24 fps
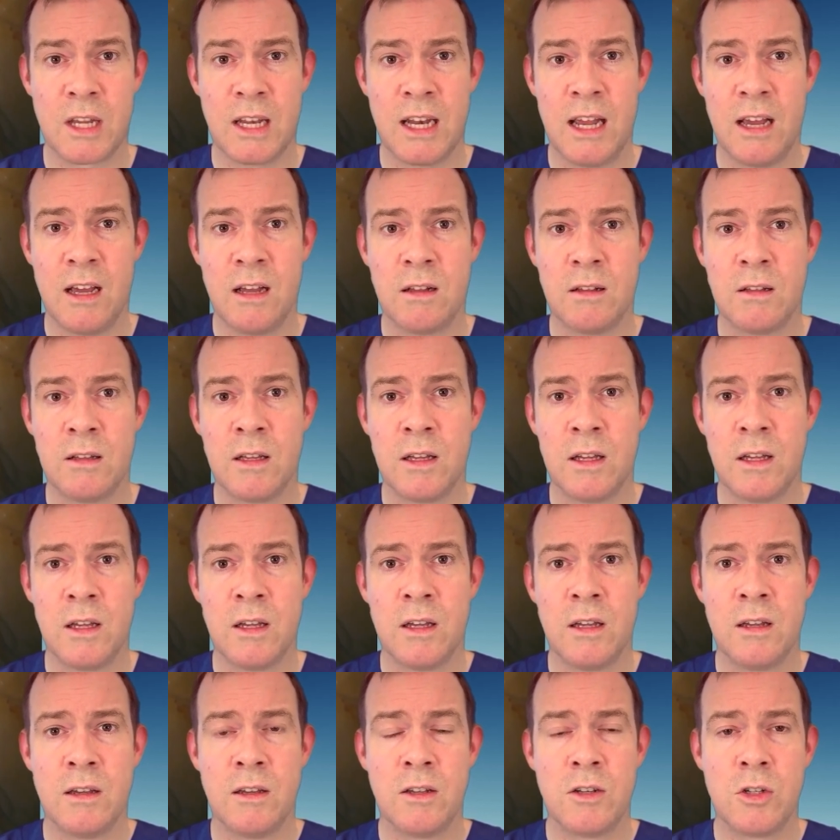canal,
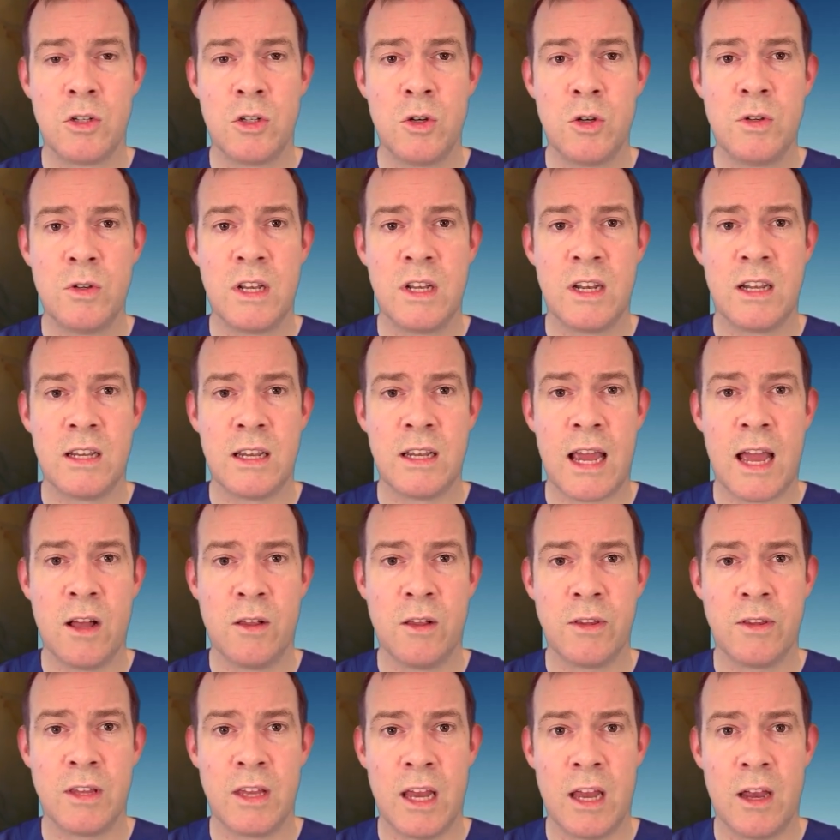choosing a
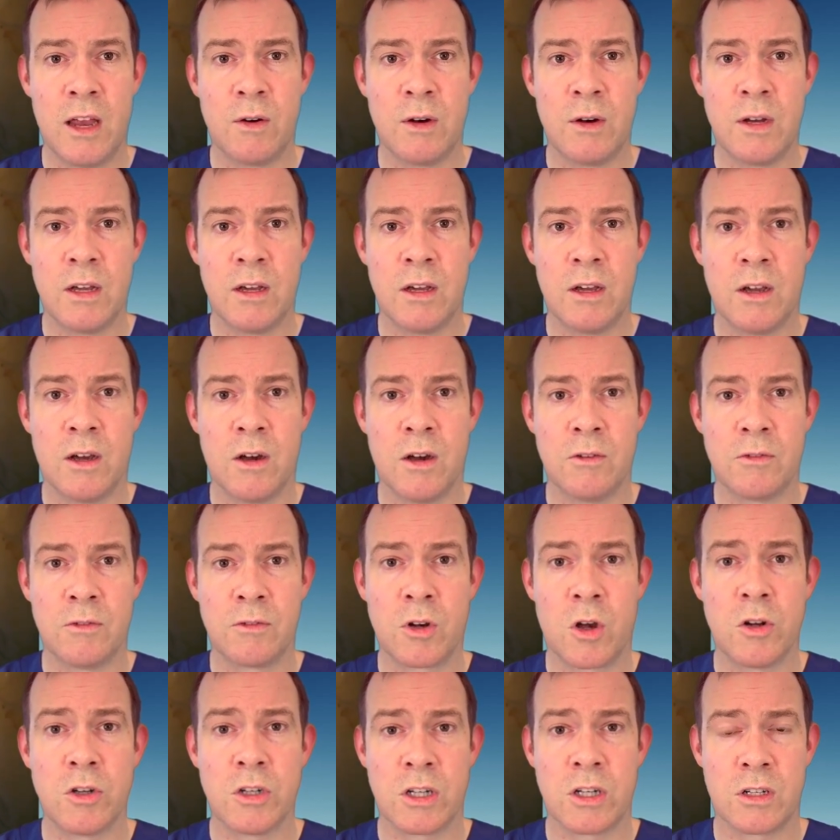healthy area of
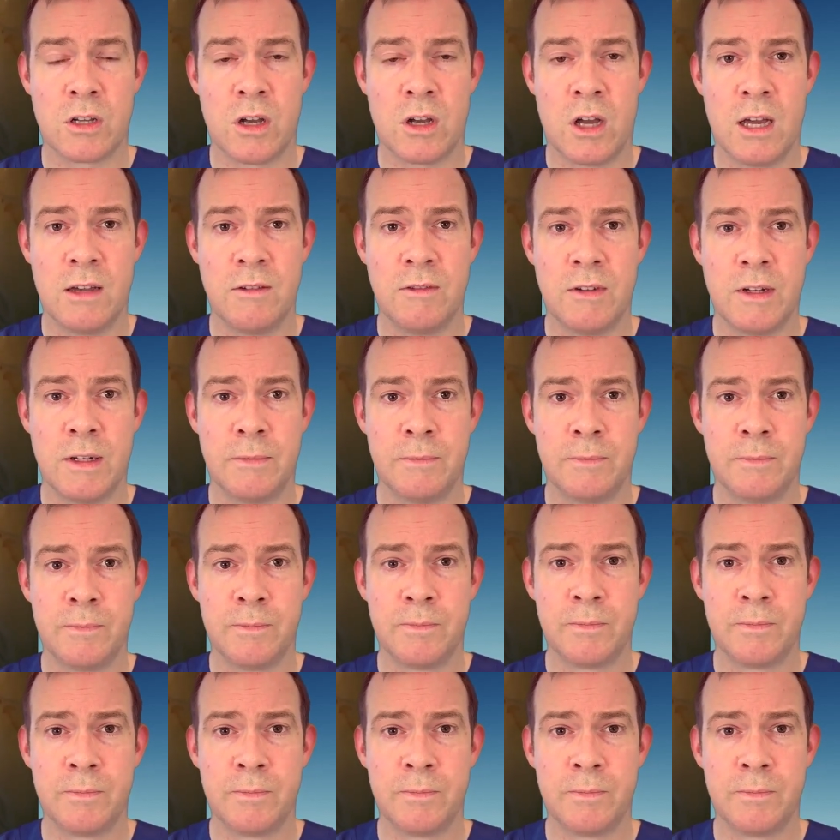conjunctiva,